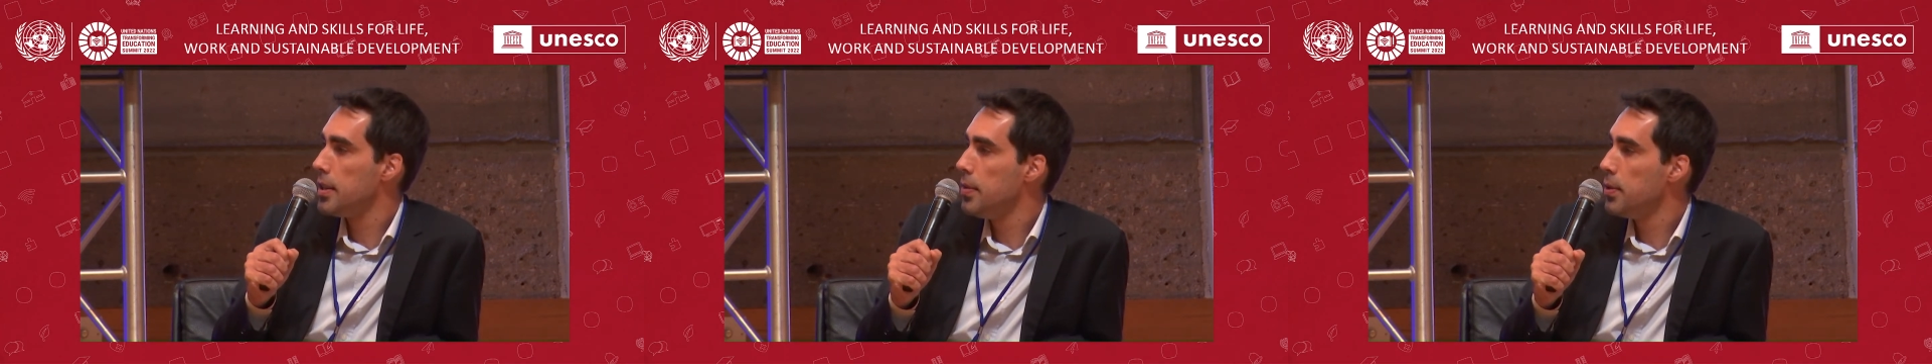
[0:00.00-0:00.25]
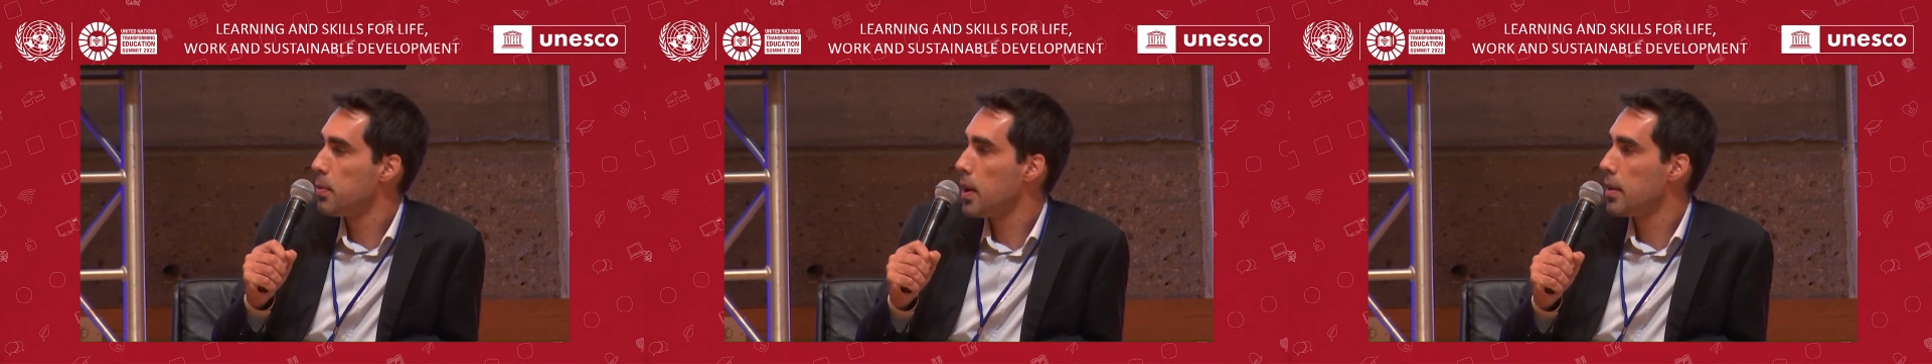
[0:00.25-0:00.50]

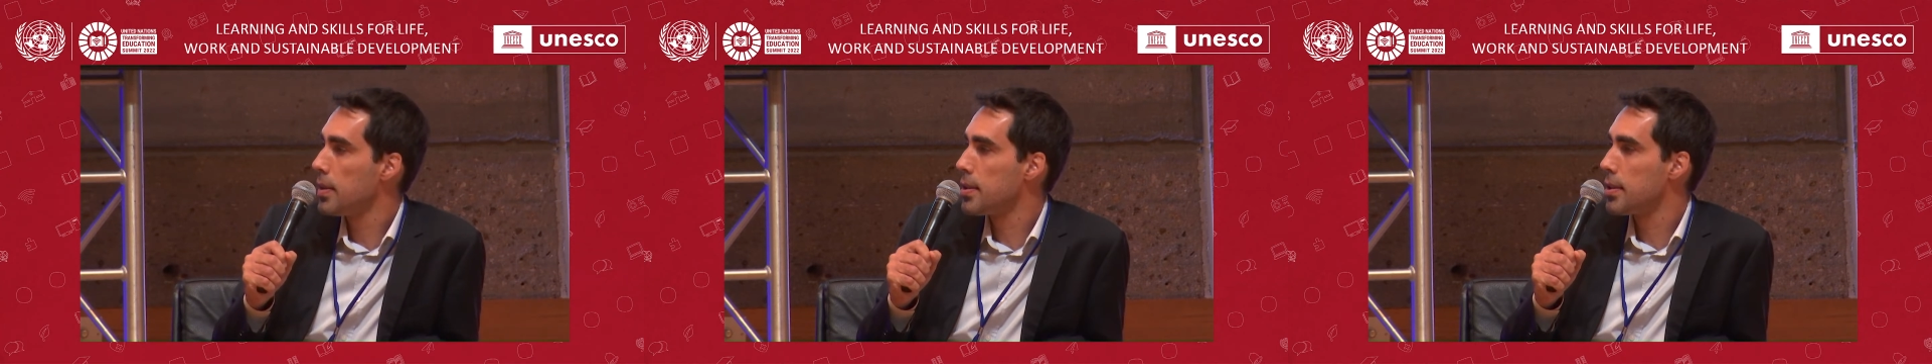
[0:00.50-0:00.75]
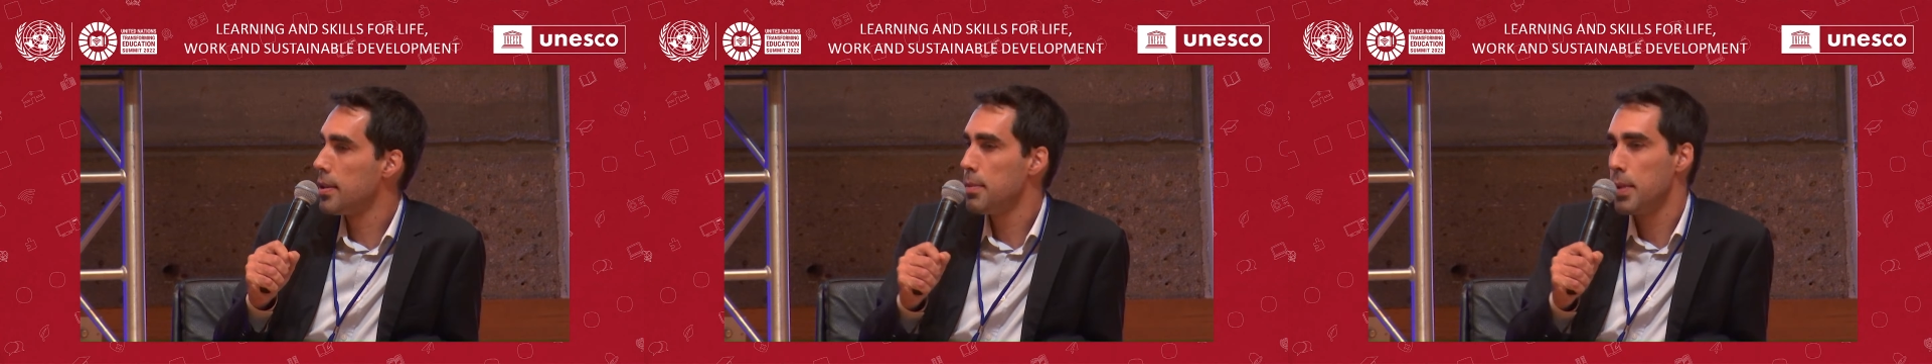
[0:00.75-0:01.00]
are not
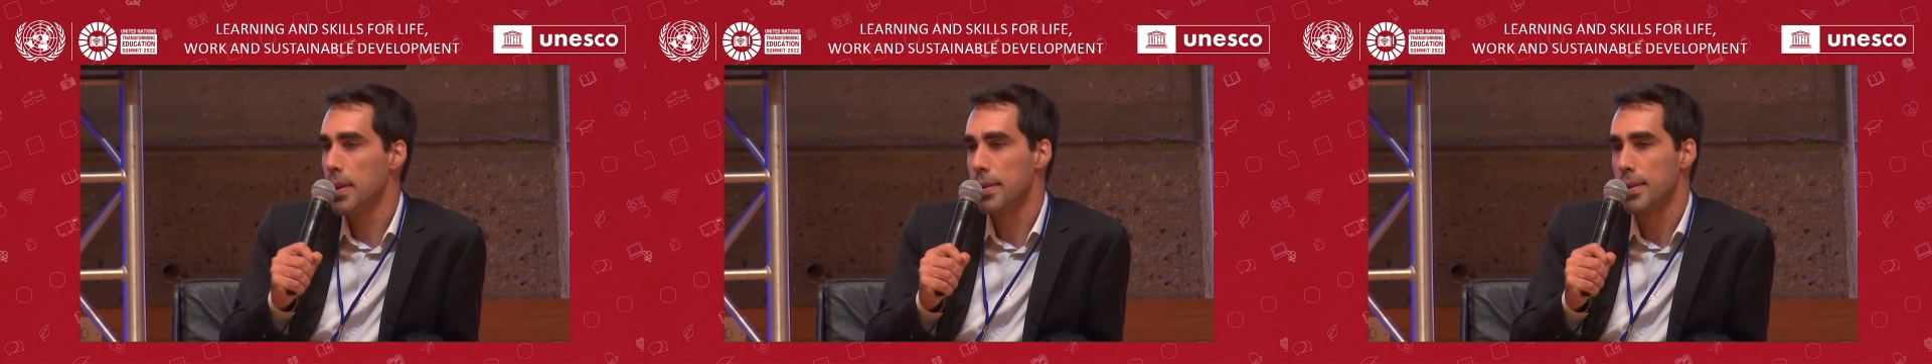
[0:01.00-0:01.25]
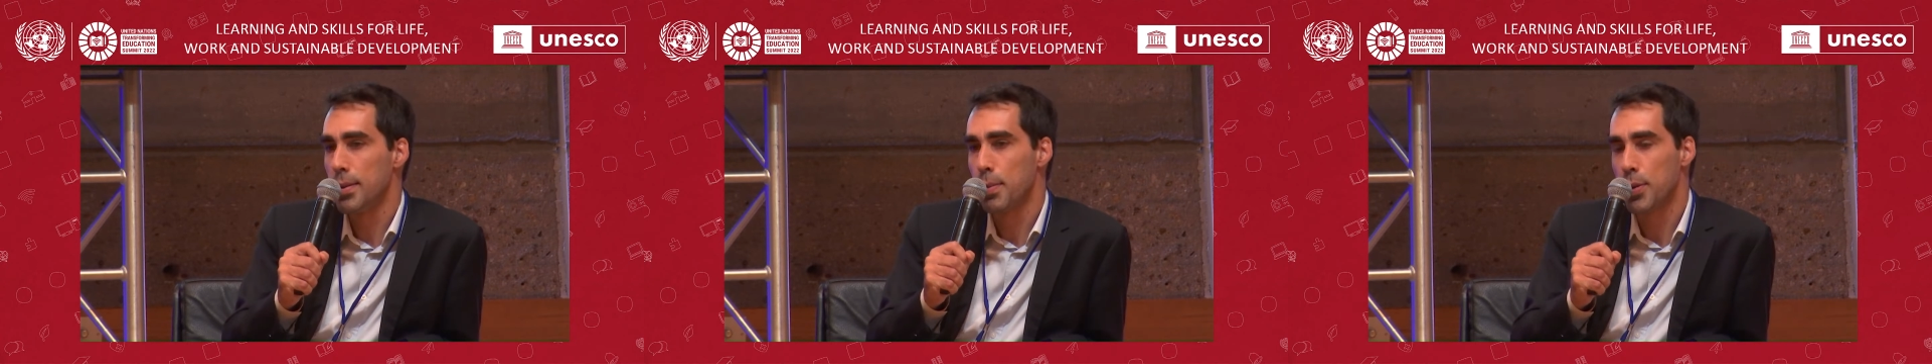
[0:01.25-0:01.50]
innate.
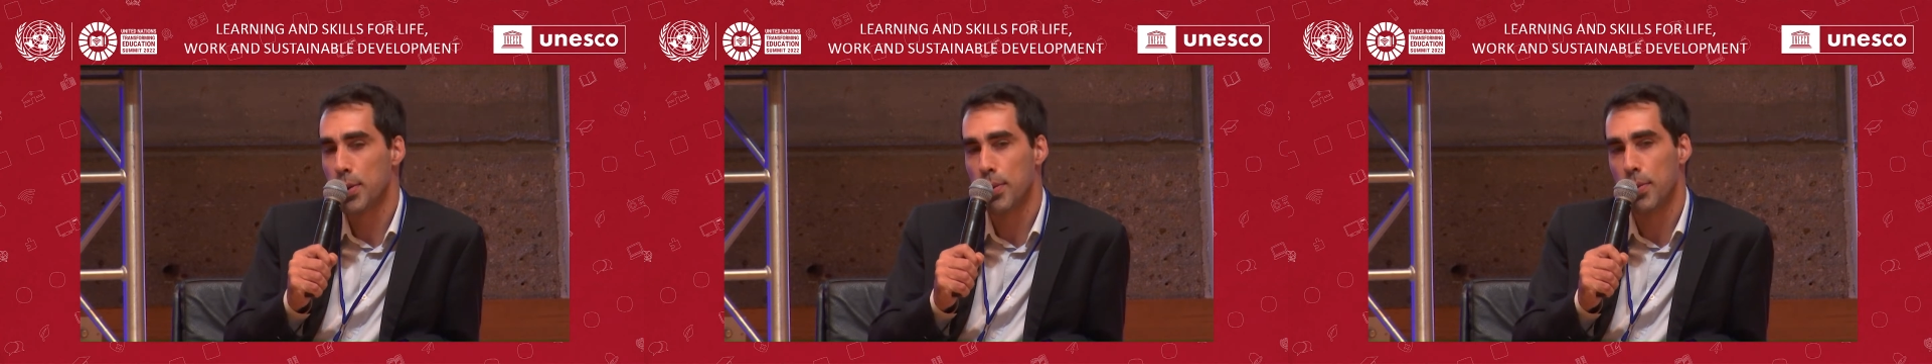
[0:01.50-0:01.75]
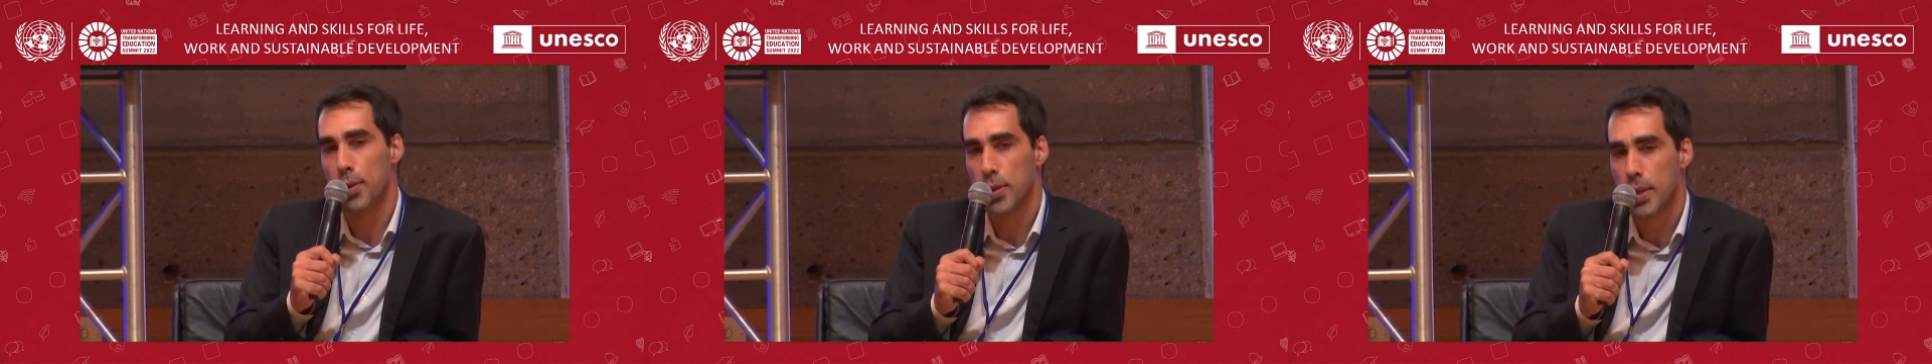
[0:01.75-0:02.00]
We talk
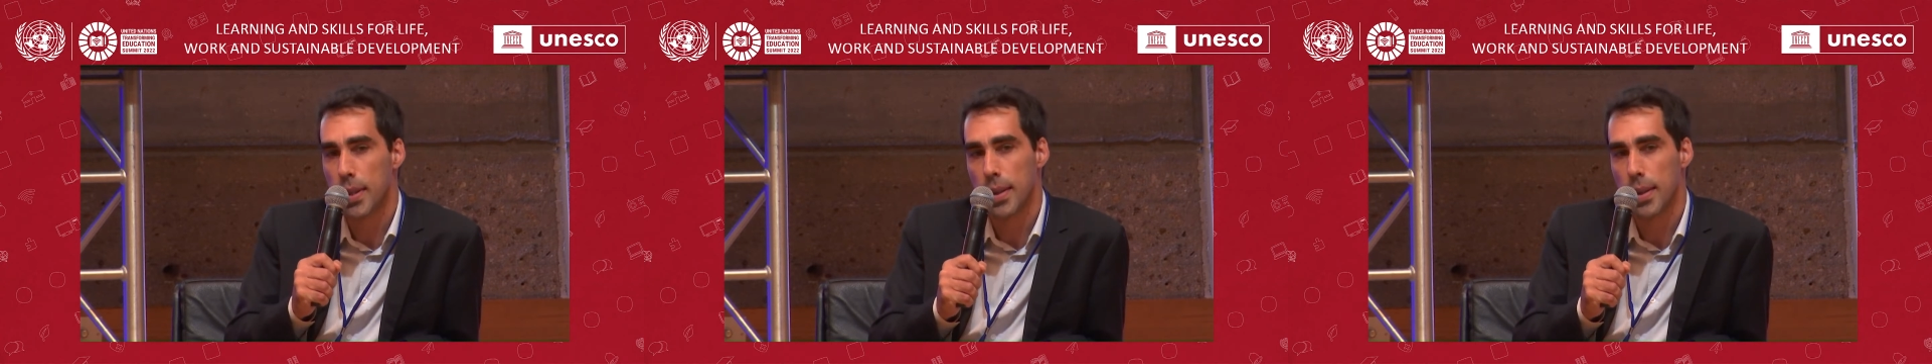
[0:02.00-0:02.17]
about digital